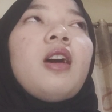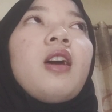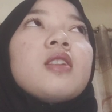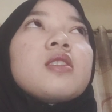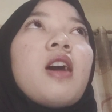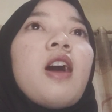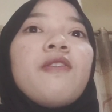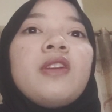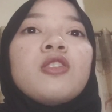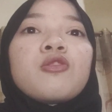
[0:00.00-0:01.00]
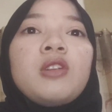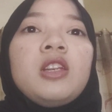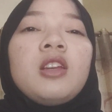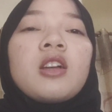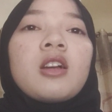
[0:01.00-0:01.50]
as having
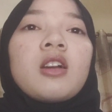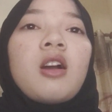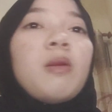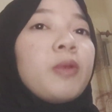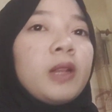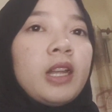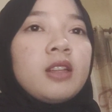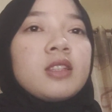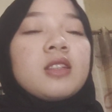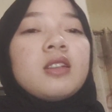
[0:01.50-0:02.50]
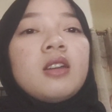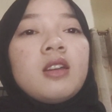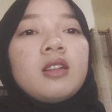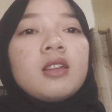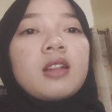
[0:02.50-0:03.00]
3 components.
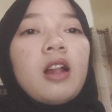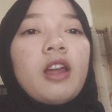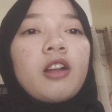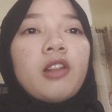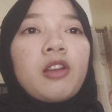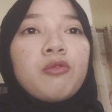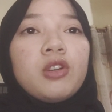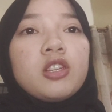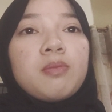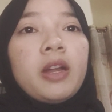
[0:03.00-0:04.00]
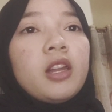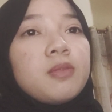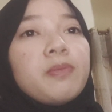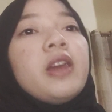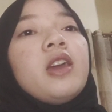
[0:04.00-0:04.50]
It's like language
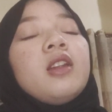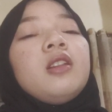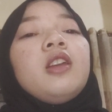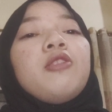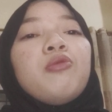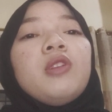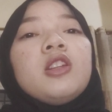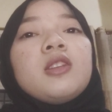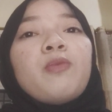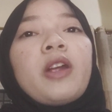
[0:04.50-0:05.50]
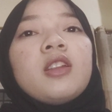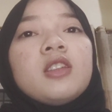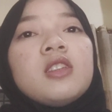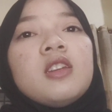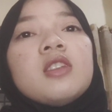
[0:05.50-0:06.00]
management, language
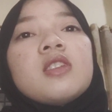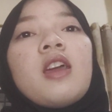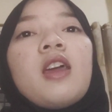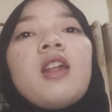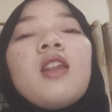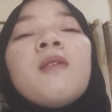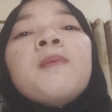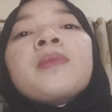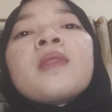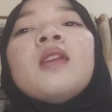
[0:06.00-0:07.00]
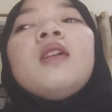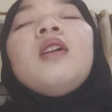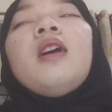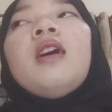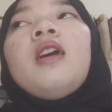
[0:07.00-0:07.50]
practices,
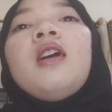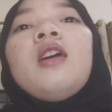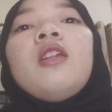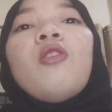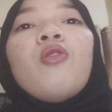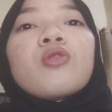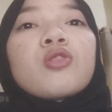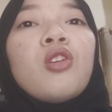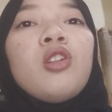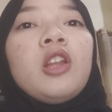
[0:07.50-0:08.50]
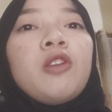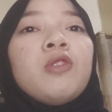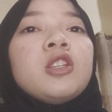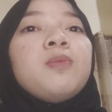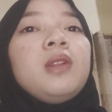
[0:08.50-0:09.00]
and also
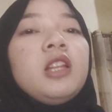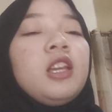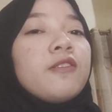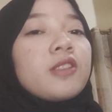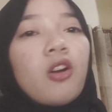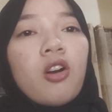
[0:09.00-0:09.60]
language beliefs